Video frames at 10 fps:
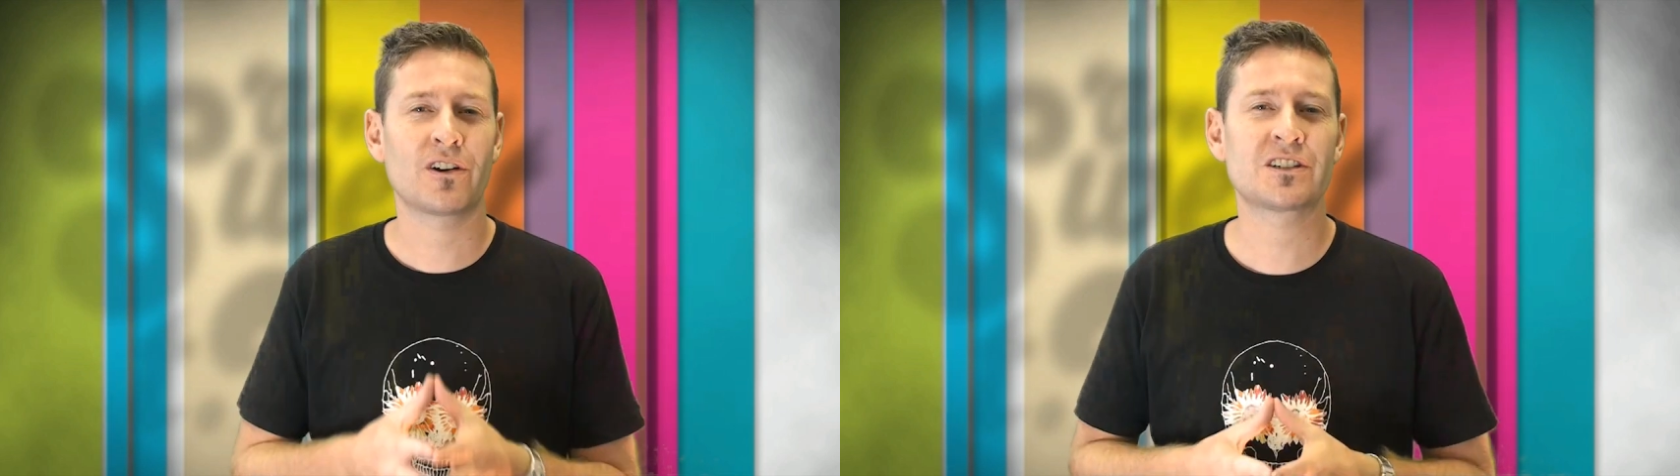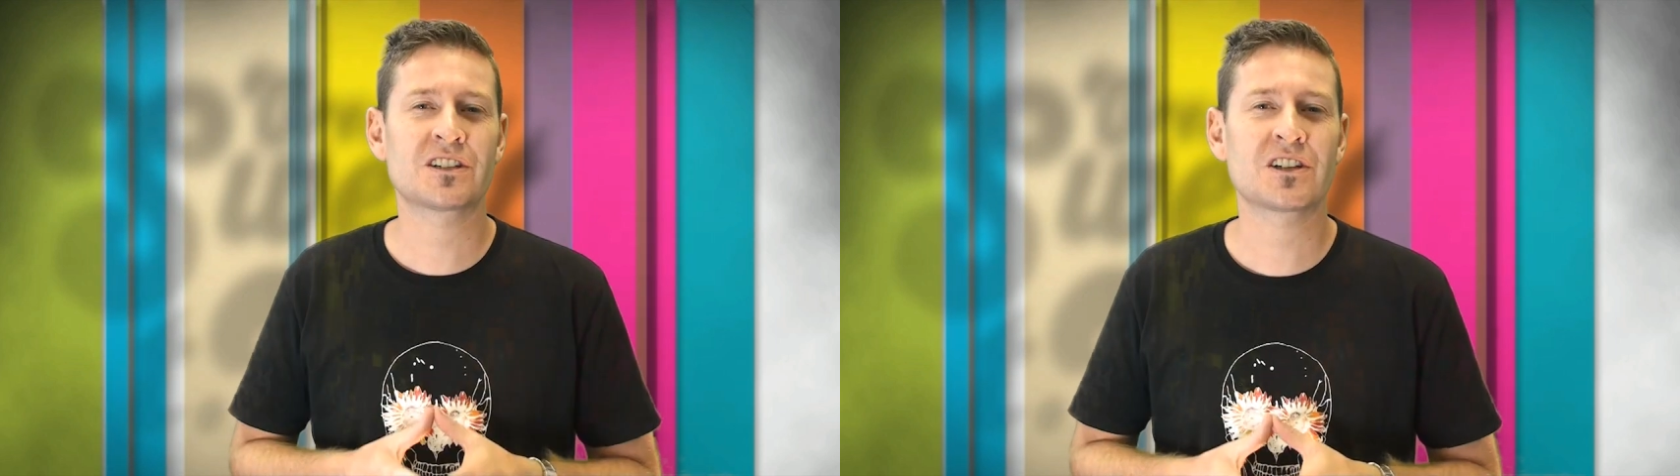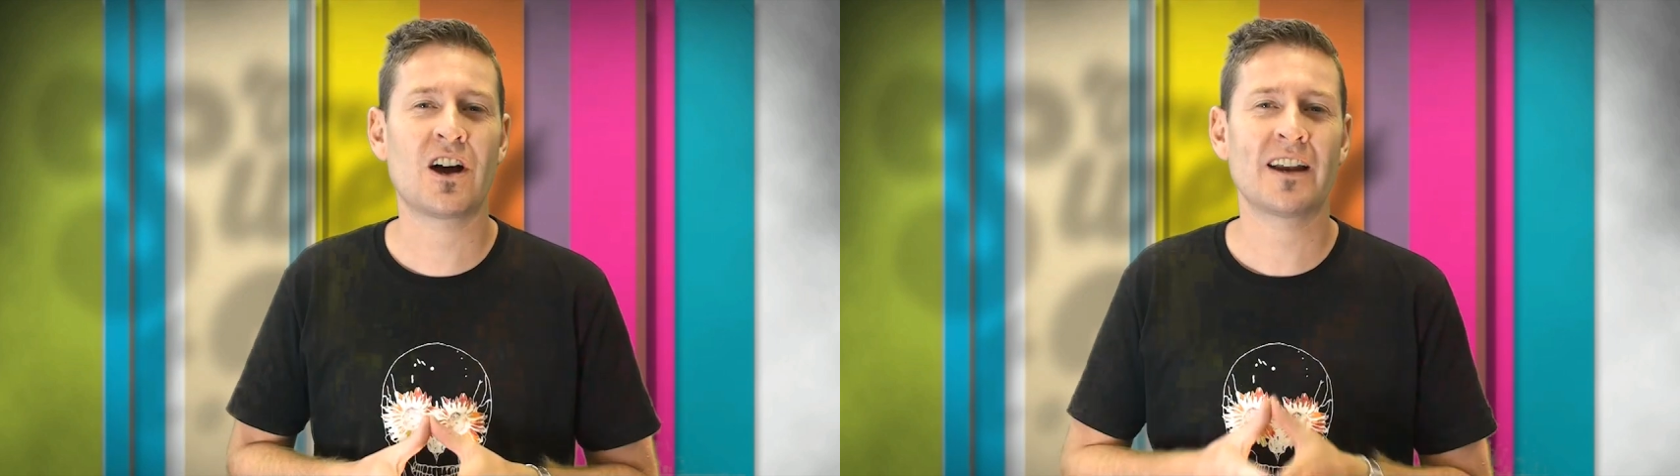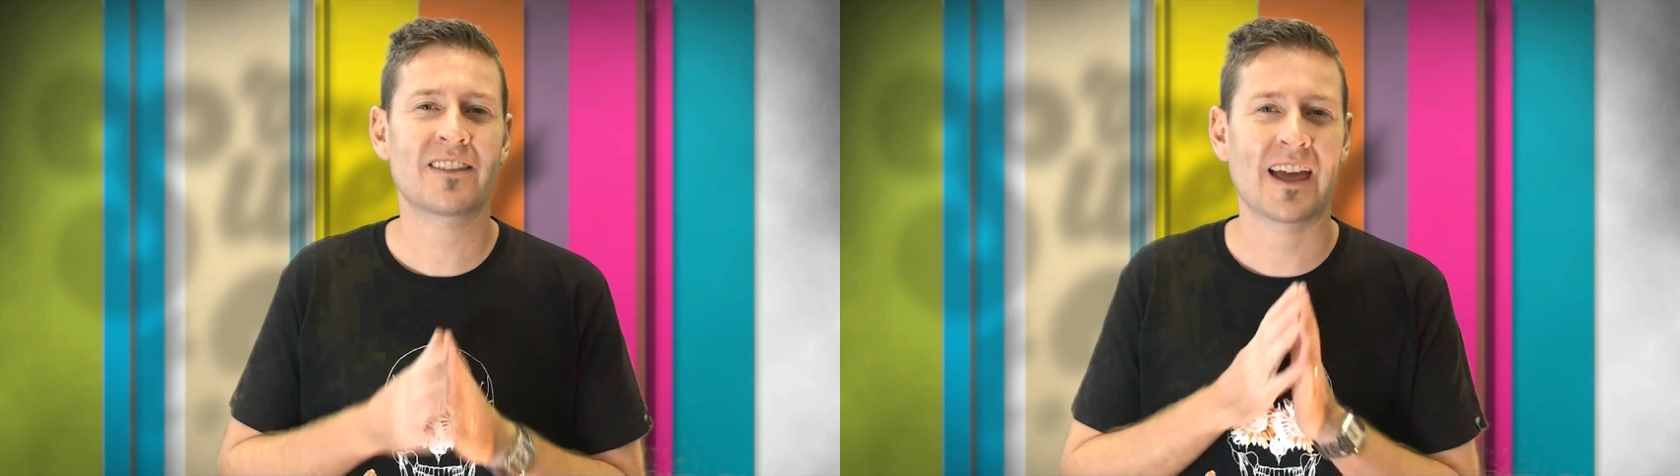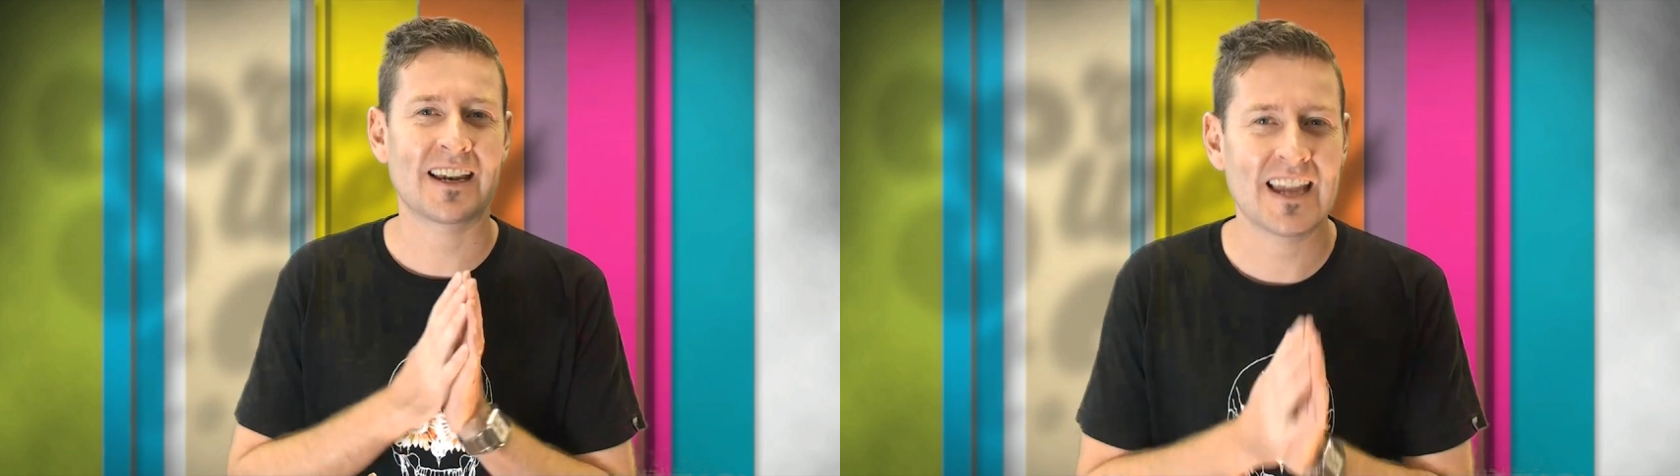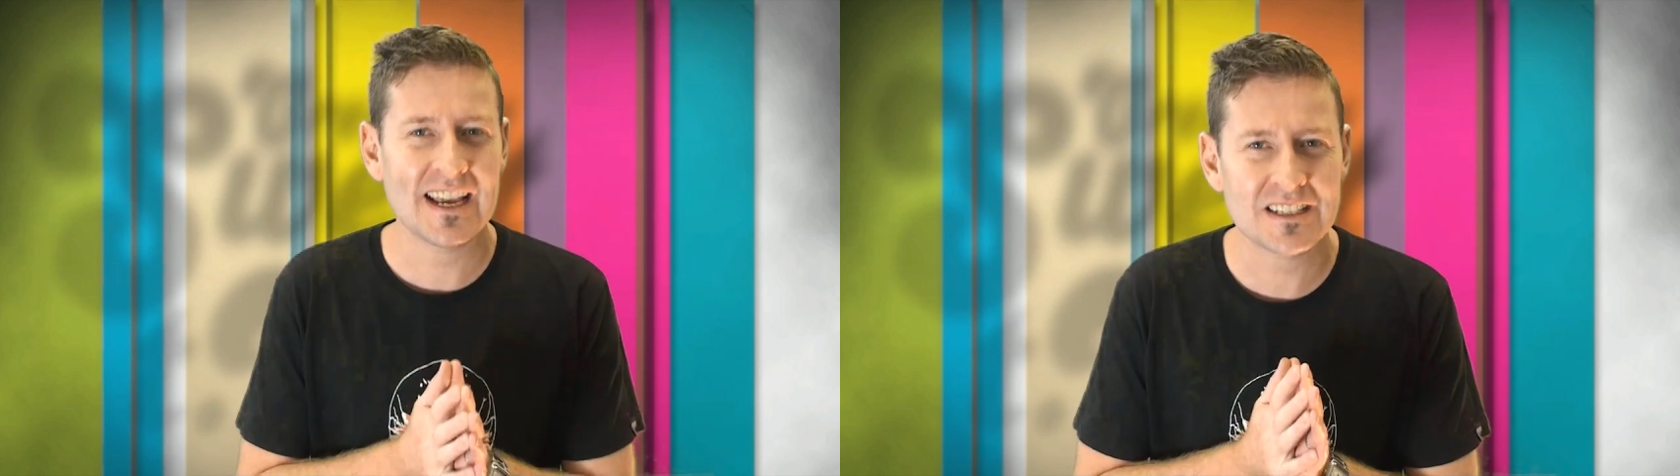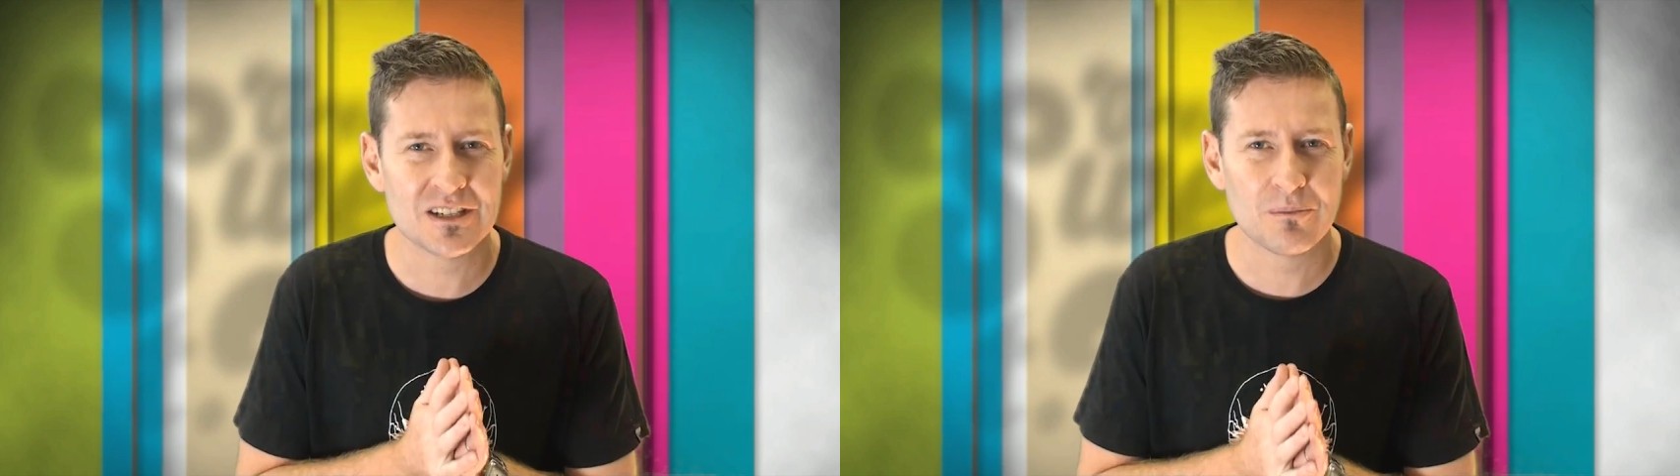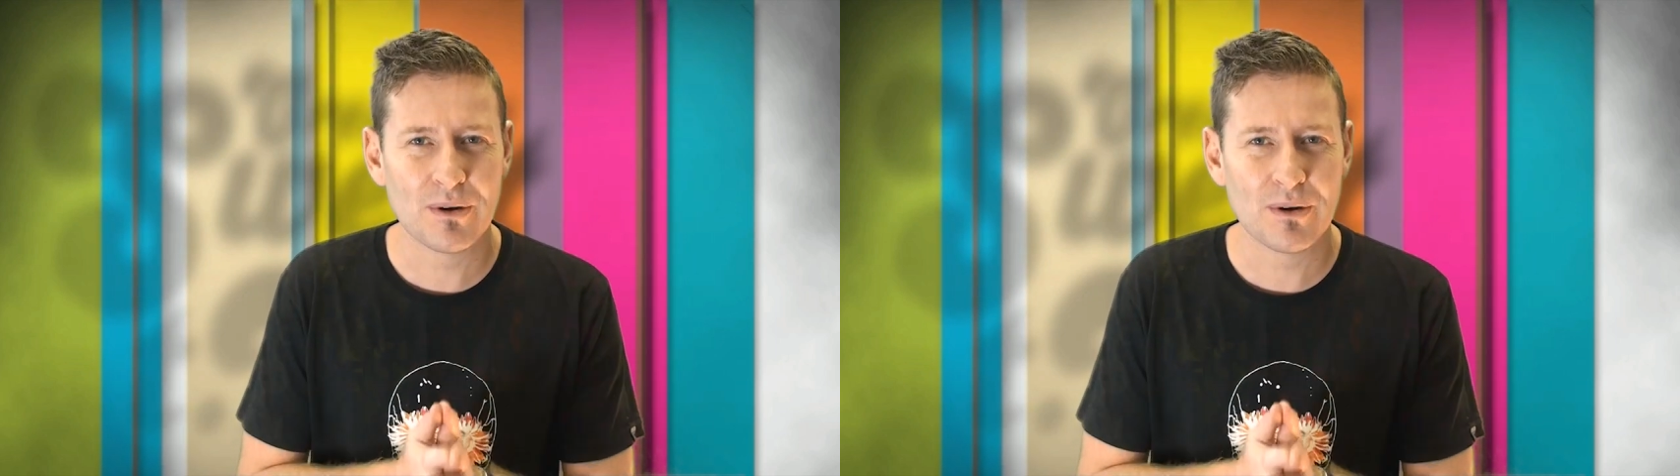a designer that needs to